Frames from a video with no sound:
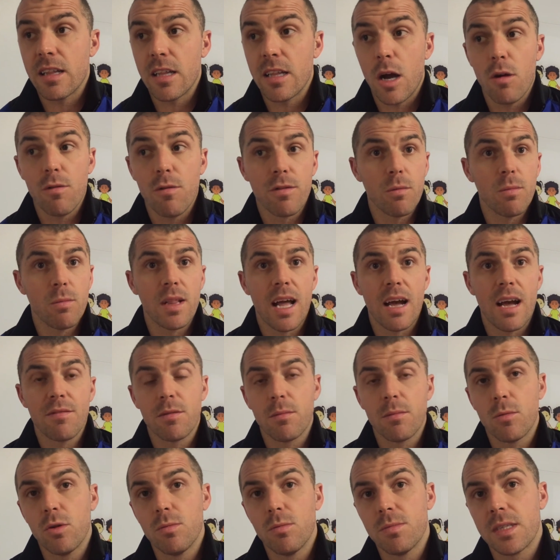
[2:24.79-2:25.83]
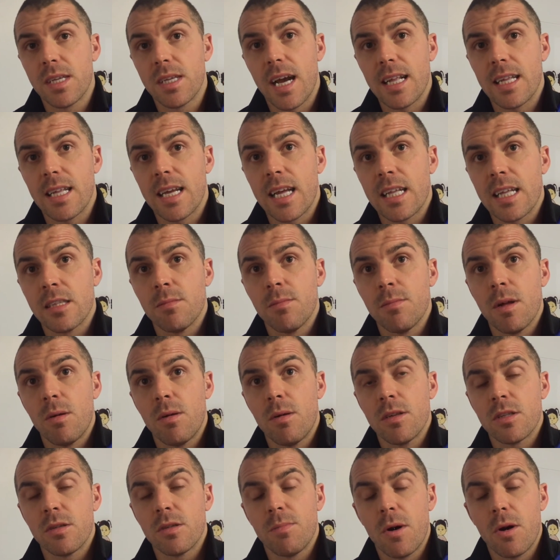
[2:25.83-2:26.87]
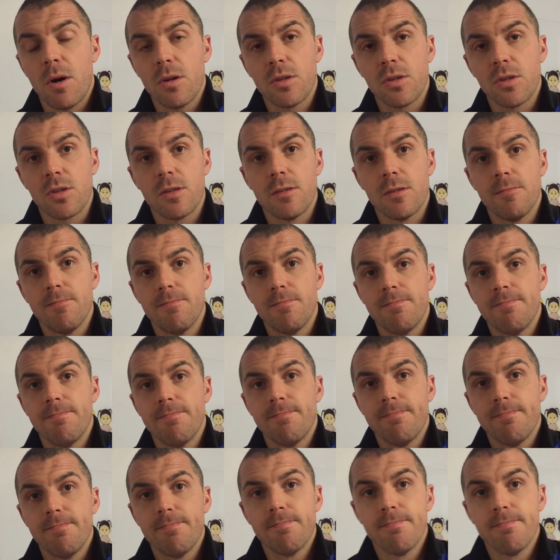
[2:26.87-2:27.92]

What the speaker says: And hopefully we'll have them come Saturday against Millwall supporters.